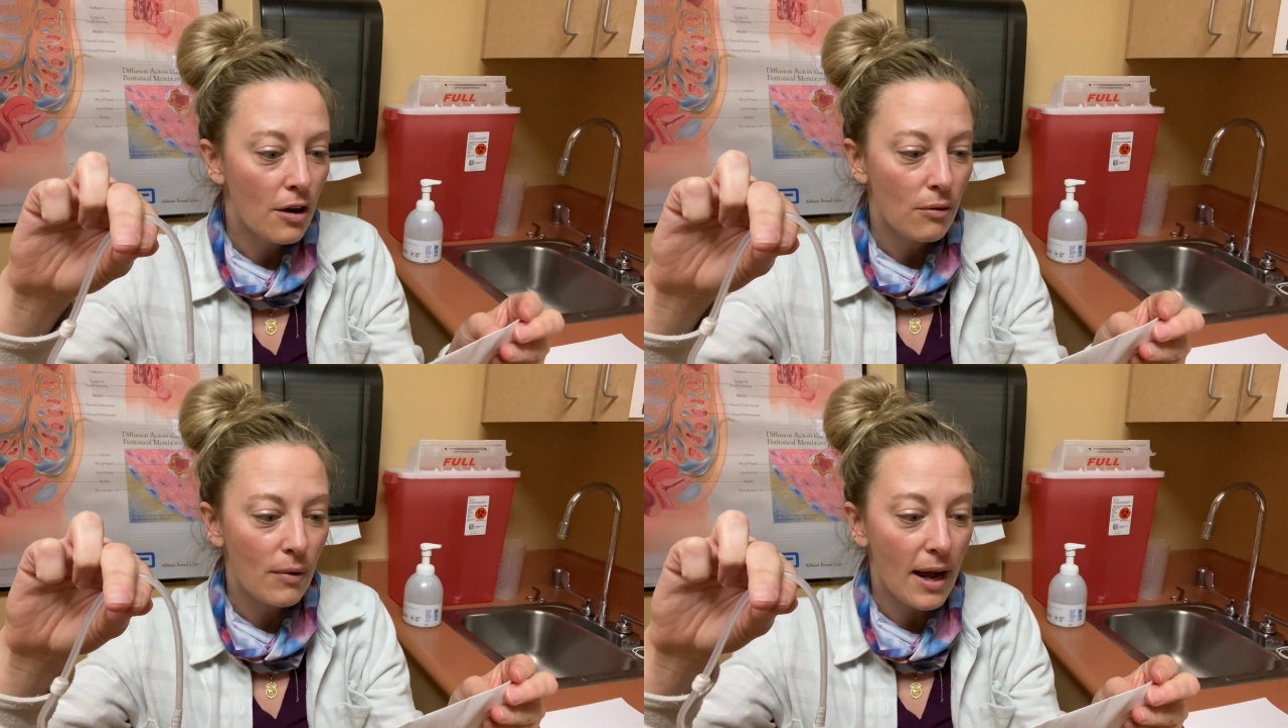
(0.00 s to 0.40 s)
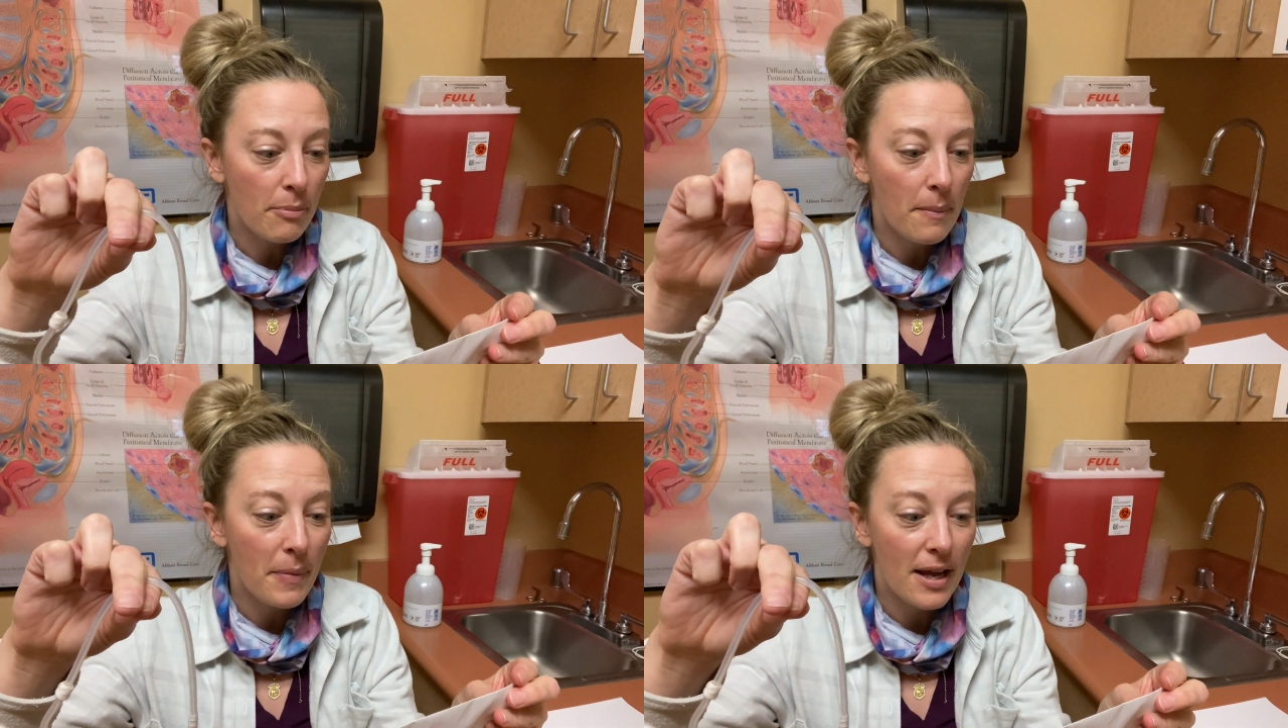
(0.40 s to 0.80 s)

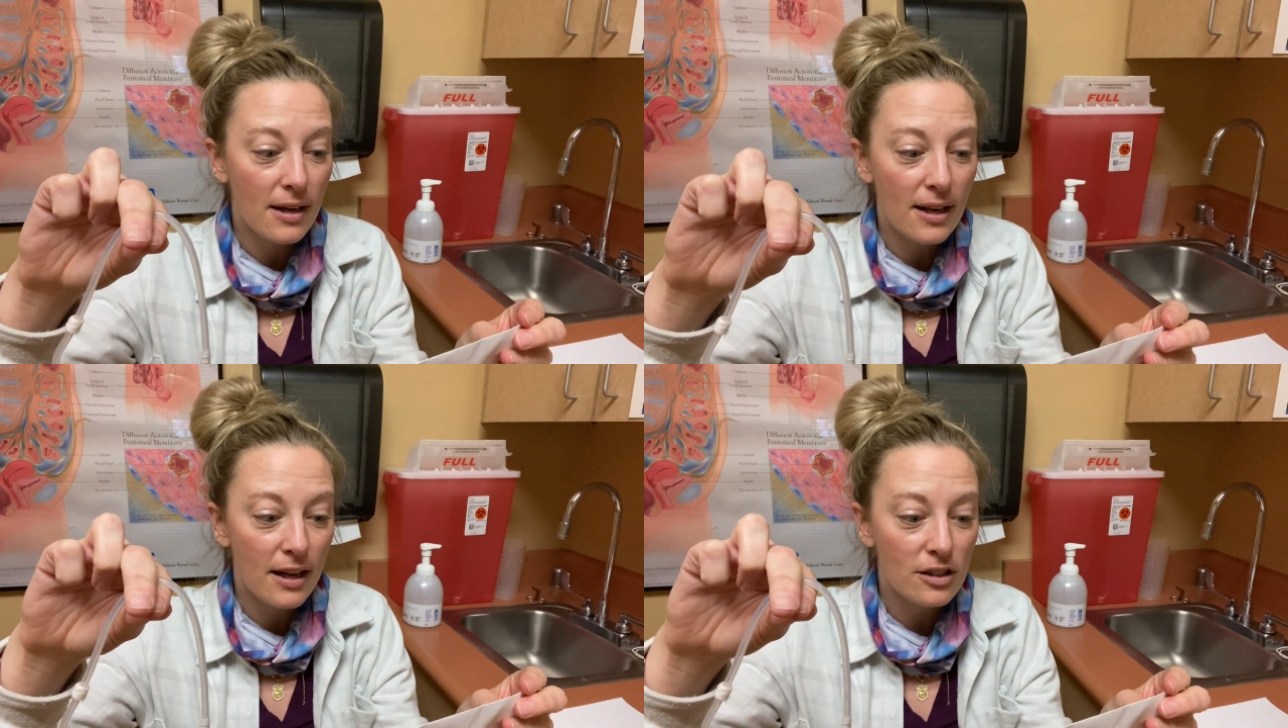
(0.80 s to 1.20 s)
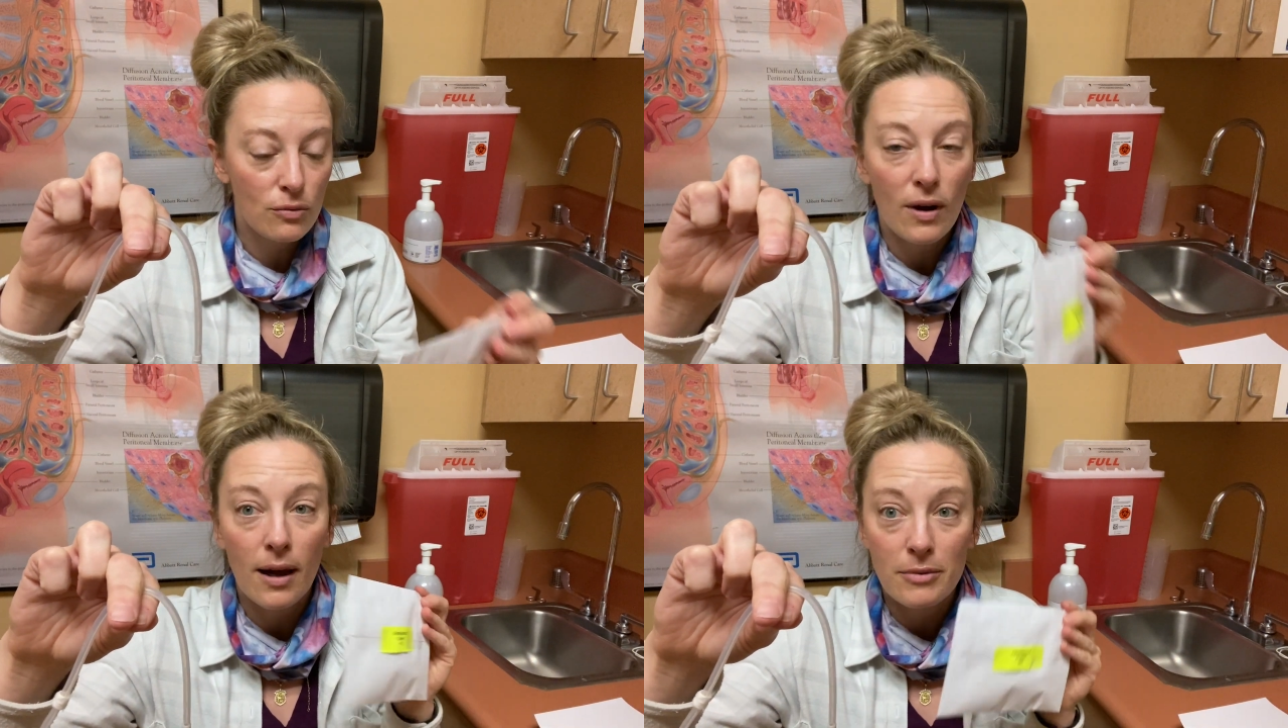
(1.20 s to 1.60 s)
wrap betadine
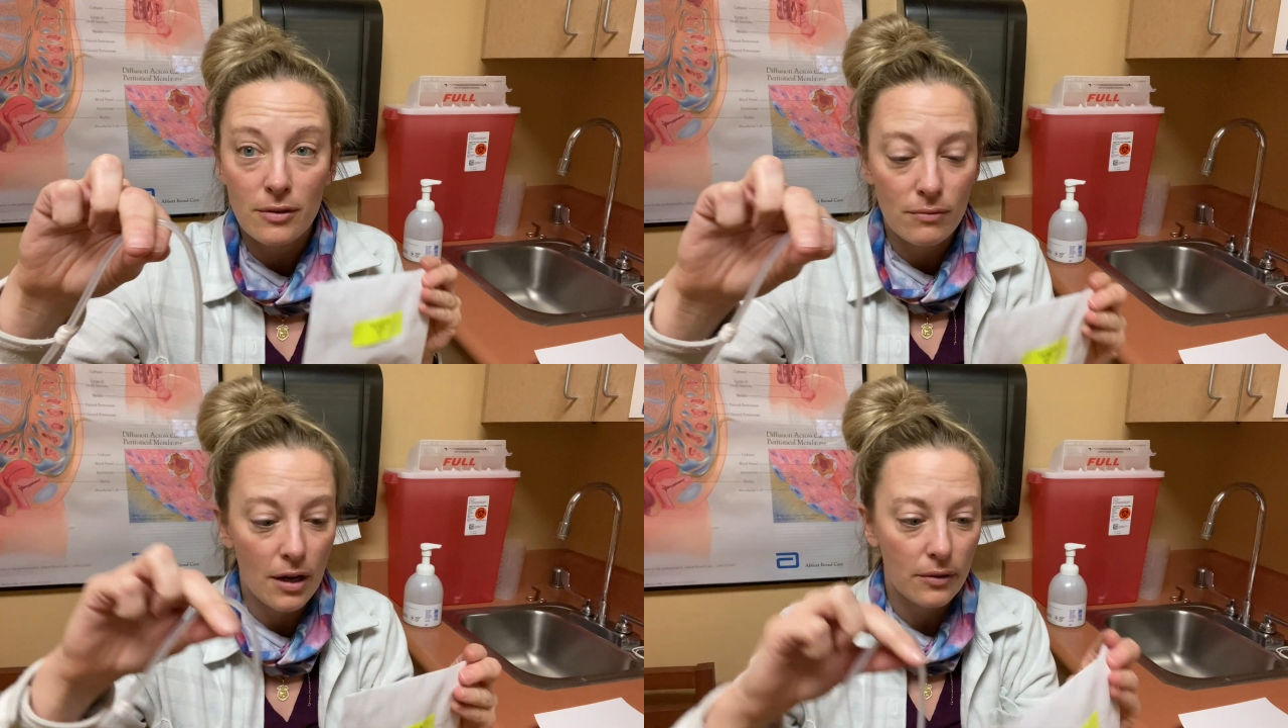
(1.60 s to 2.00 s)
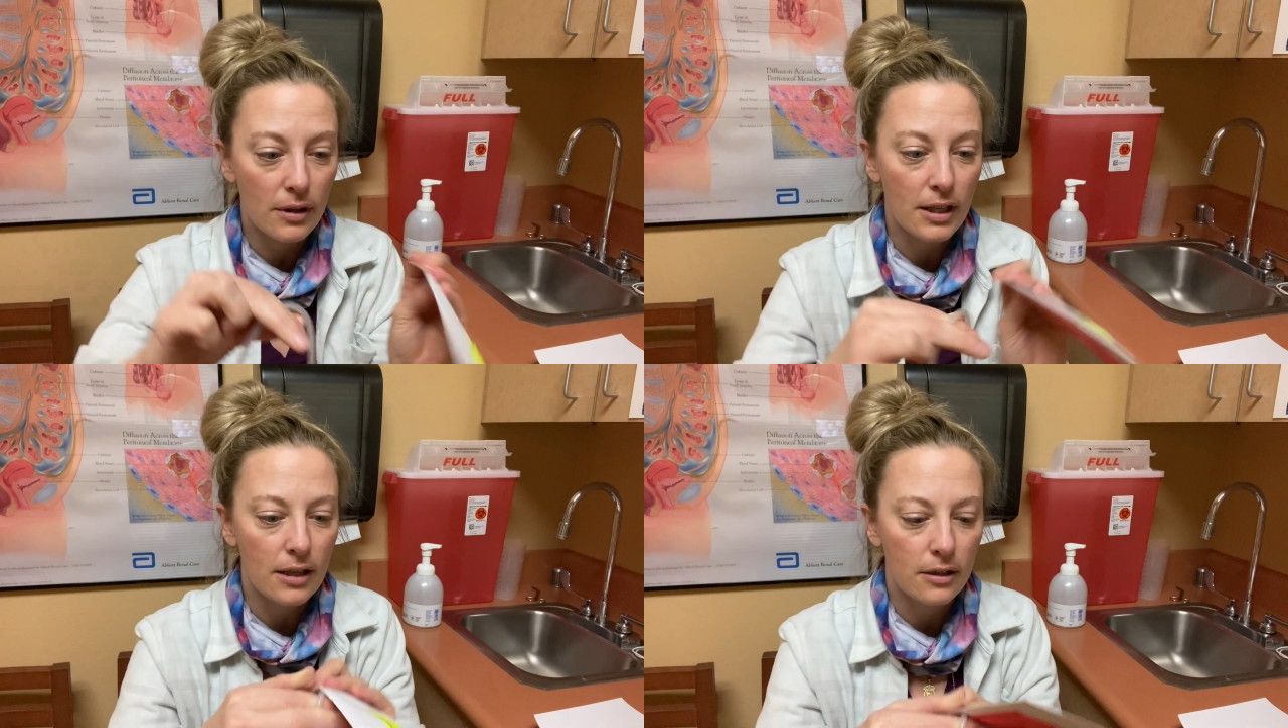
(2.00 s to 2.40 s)
swabs around the
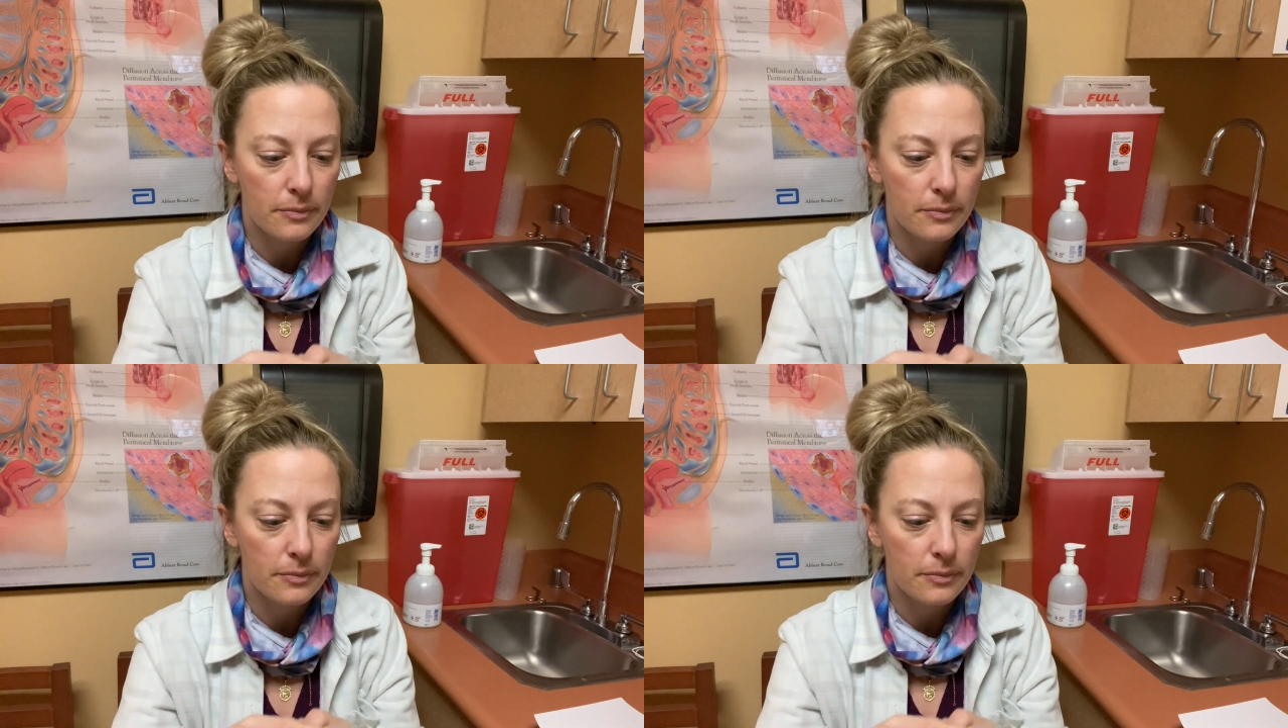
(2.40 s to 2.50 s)
leak.